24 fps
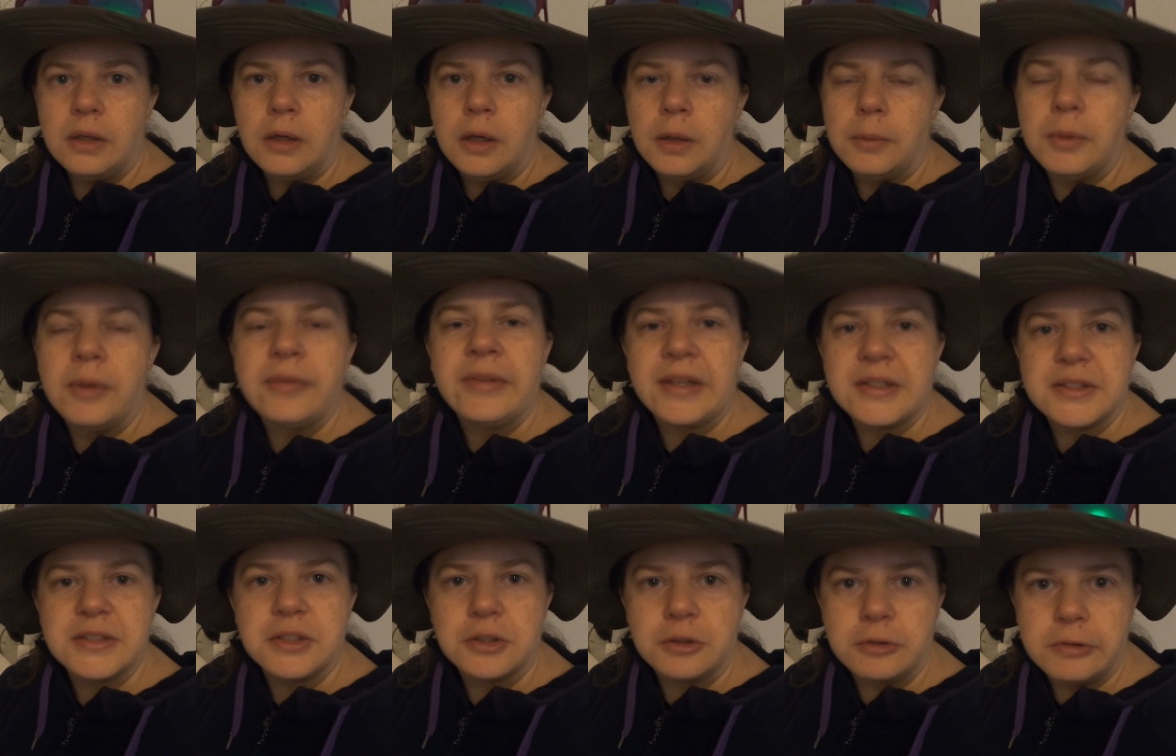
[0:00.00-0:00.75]
um, and
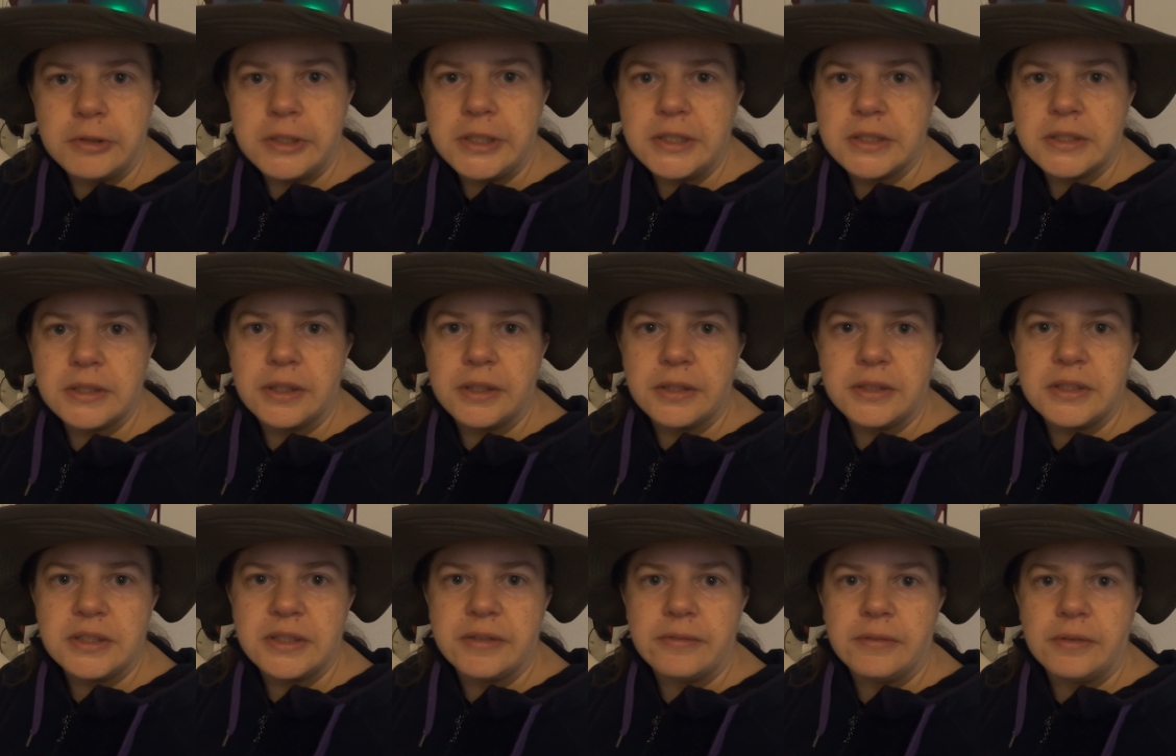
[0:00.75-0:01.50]
that's degrees,
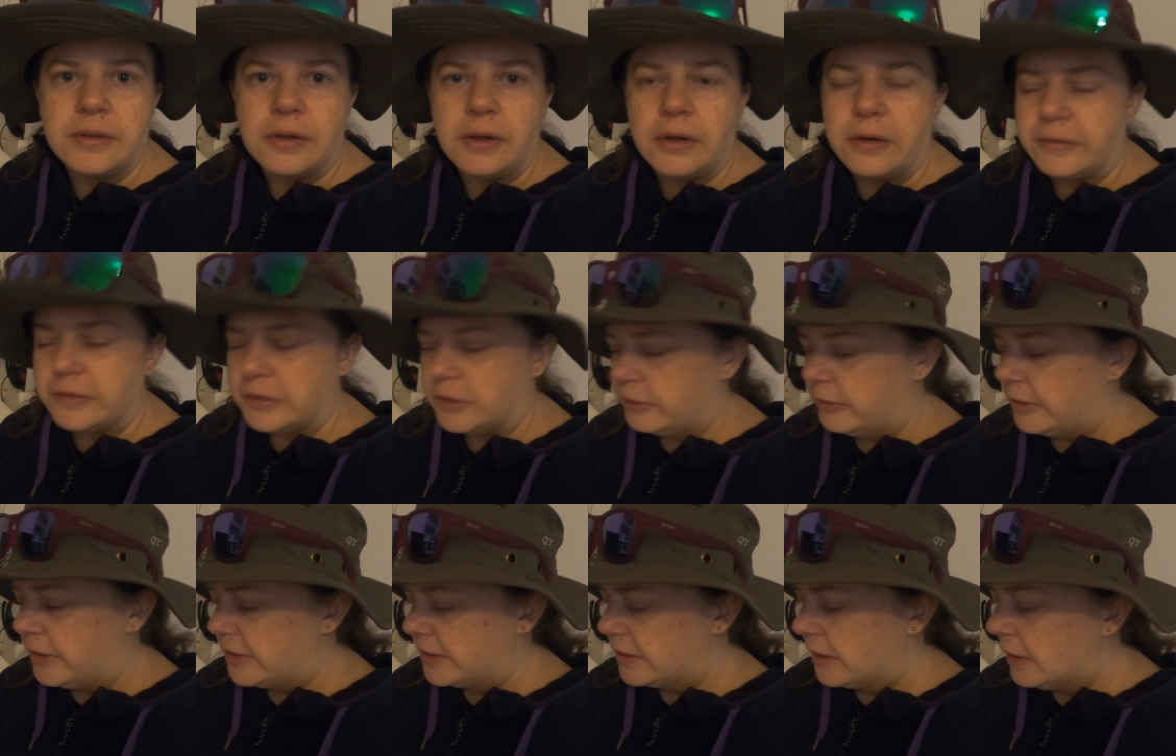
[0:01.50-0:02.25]
37 and a half
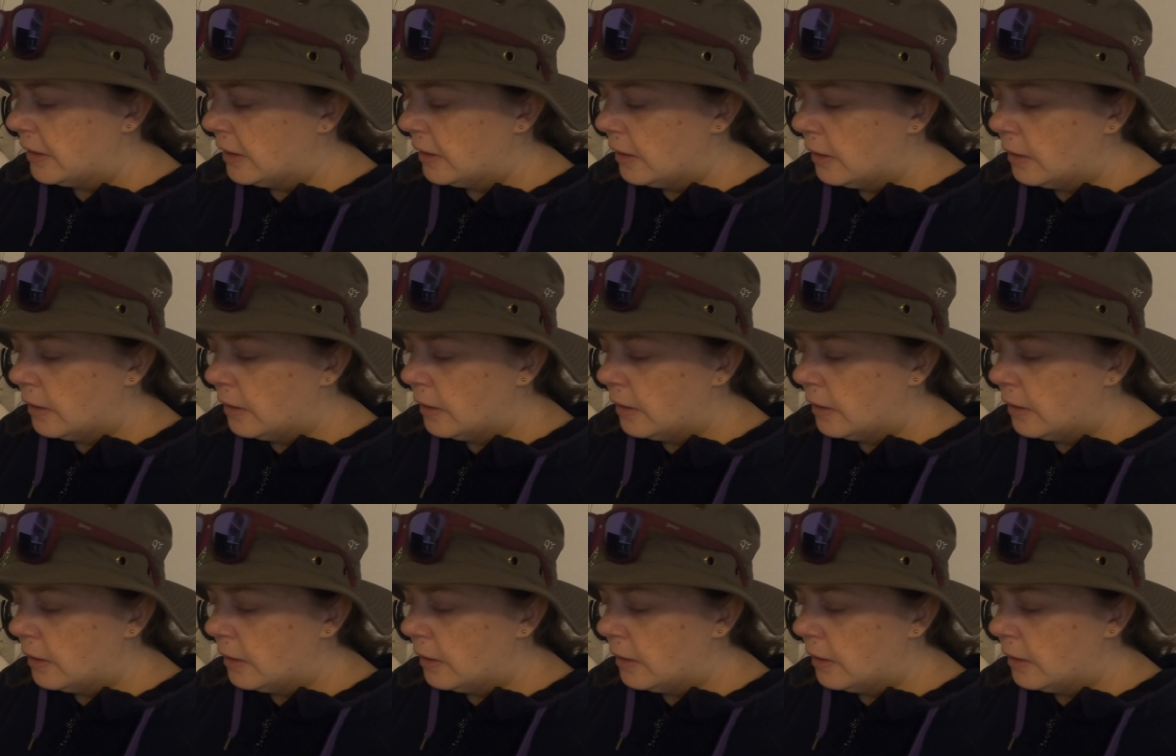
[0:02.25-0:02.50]
degrees.